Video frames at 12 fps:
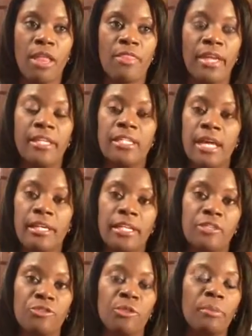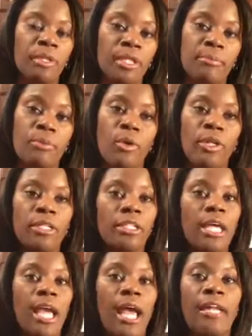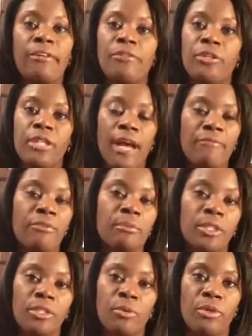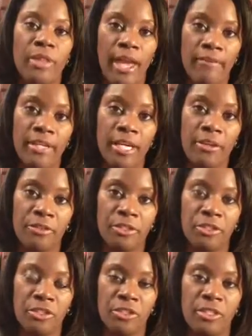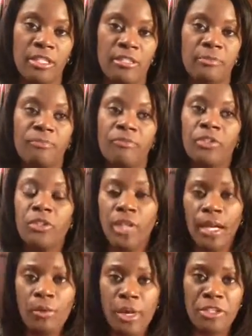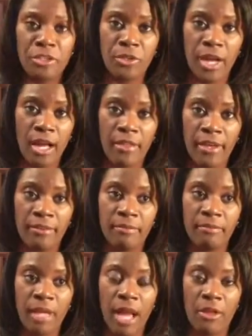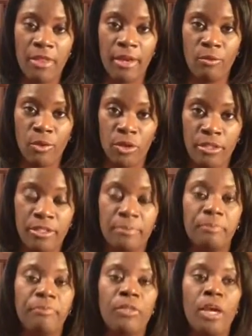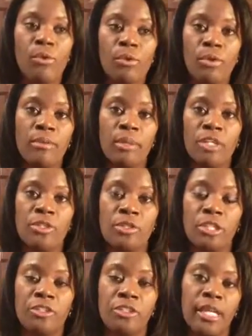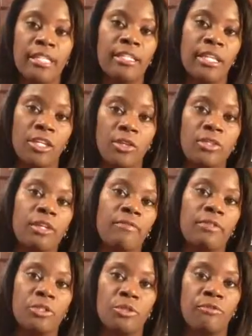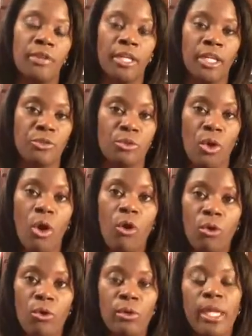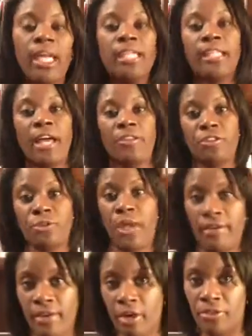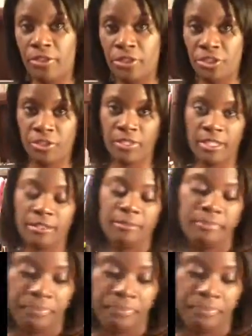That is extremely important, and if you're not familiar with having health insurance, you're not quite sure how that works. And we want to make sure that you're not digging yourself into a financial hole now that you have health insurance.